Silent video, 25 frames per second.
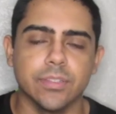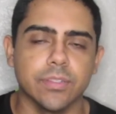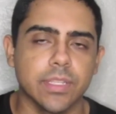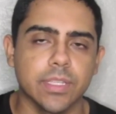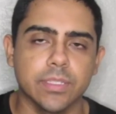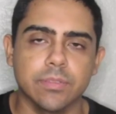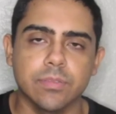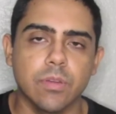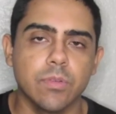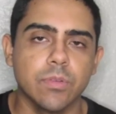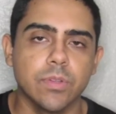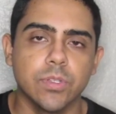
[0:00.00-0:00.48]

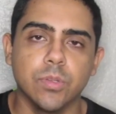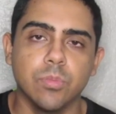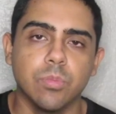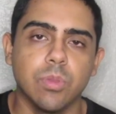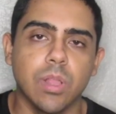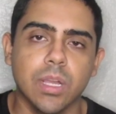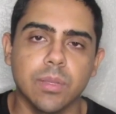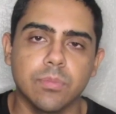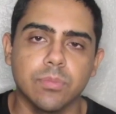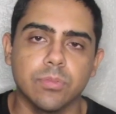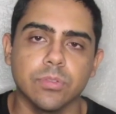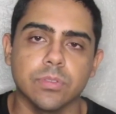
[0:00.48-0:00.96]
That's why we do
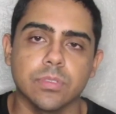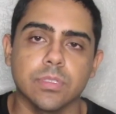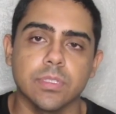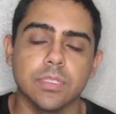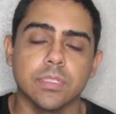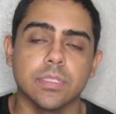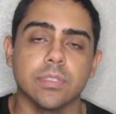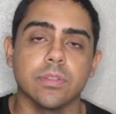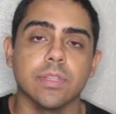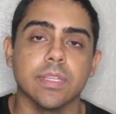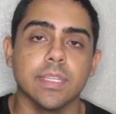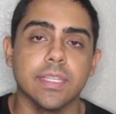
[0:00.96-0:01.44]
block pulls,
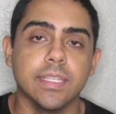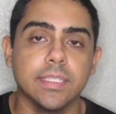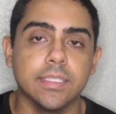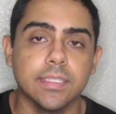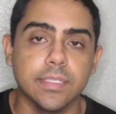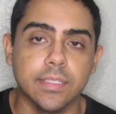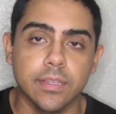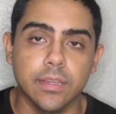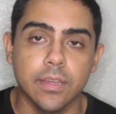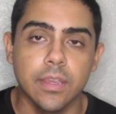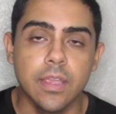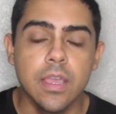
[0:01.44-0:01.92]
because they're
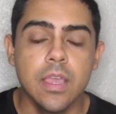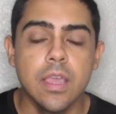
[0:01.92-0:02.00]
easier.